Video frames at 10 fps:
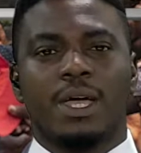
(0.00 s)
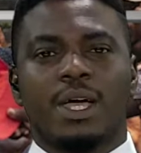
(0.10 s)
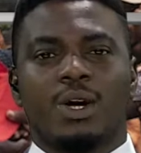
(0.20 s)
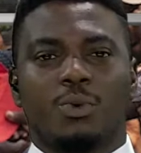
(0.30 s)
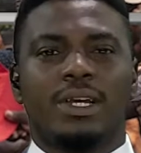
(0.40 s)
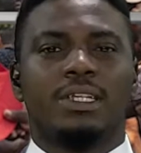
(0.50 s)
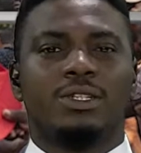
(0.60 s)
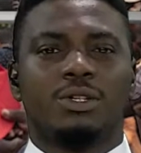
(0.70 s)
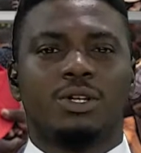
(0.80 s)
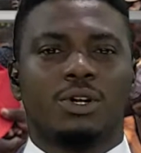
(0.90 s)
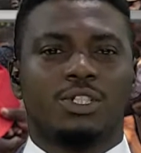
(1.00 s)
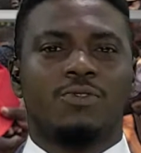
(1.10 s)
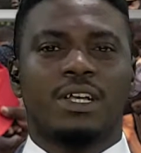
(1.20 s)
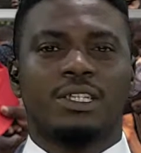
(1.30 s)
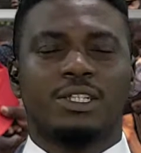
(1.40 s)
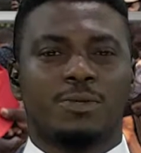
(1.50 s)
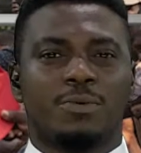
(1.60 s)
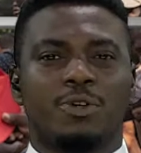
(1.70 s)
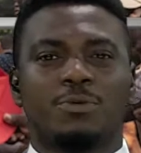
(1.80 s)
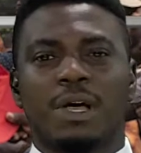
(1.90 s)
Wading into the controversy, the
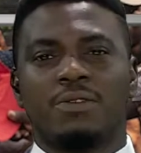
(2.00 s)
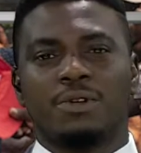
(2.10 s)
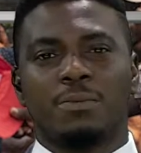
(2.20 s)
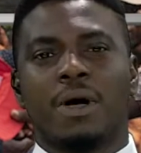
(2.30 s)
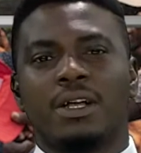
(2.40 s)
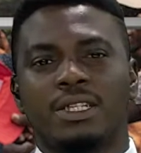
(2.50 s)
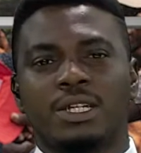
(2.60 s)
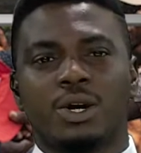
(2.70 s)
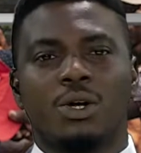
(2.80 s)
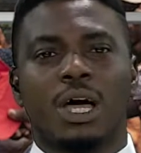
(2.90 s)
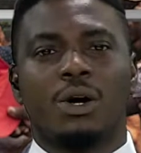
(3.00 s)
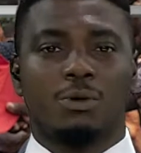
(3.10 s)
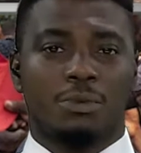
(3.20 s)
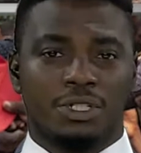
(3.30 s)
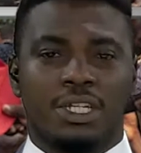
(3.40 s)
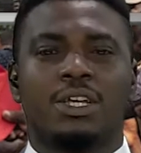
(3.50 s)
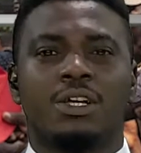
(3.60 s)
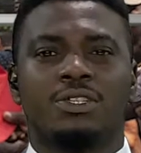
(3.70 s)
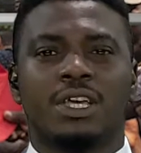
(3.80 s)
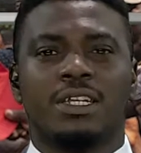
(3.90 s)
spokesman for the party, Kola Ologbodiyan,
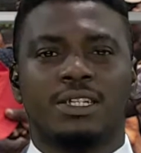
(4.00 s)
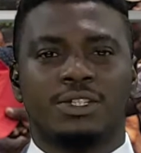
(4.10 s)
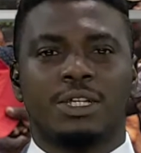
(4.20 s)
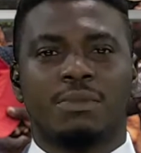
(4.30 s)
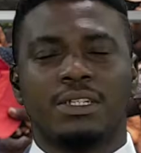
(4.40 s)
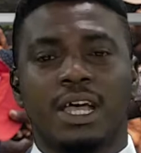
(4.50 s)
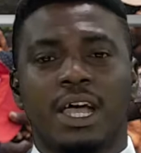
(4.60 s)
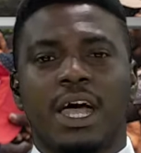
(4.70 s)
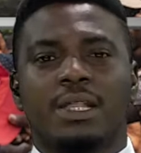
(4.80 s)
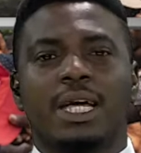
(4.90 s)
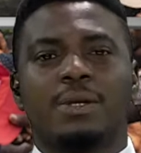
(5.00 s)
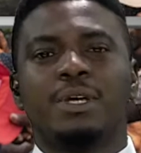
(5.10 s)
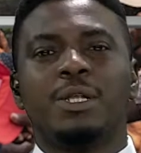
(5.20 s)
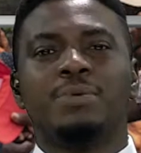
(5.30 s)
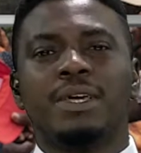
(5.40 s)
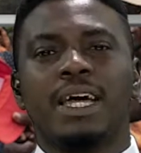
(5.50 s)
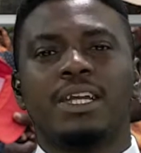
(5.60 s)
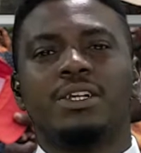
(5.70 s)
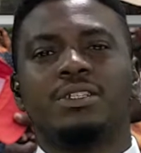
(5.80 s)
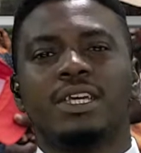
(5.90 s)
said in a statement that PDP had
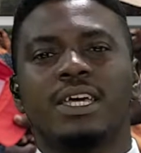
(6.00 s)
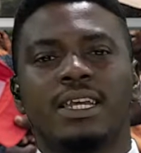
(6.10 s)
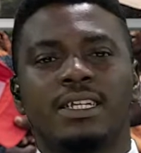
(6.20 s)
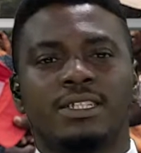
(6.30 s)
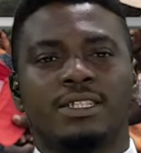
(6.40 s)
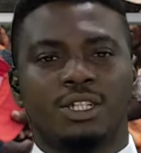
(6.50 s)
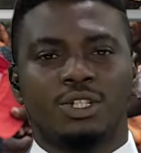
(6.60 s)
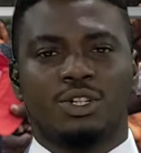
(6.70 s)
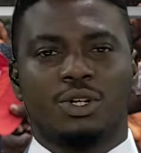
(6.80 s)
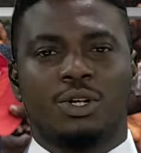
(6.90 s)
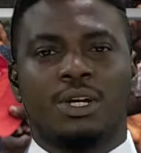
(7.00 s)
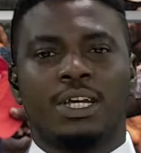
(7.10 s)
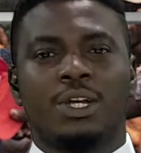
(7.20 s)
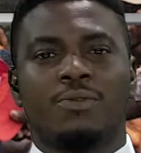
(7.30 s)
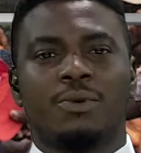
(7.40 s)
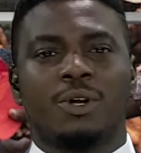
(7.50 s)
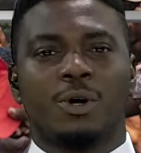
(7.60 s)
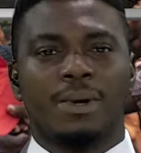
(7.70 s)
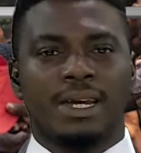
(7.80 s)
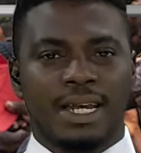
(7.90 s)
not taken any decision on any of the
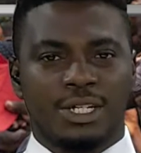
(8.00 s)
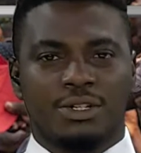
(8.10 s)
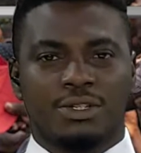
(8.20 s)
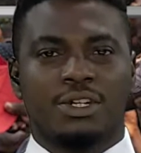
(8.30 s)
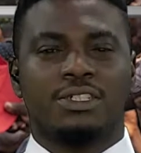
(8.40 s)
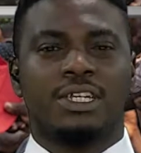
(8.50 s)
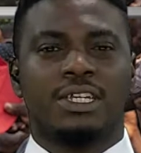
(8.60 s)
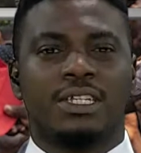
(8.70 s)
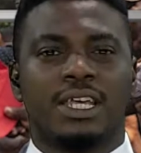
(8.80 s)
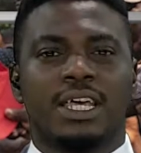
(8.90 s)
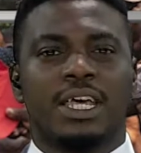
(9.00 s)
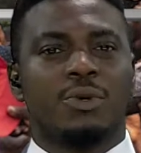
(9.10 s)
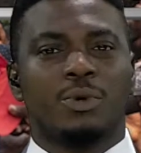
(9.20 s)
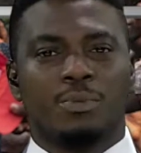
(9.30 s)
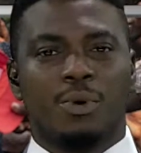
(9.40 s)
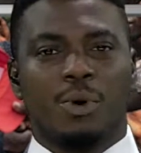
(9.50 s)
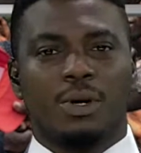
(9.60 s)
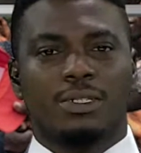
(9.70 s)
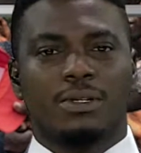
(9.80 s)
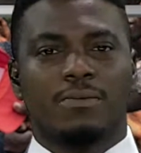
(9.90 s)
recommendations contained in the report.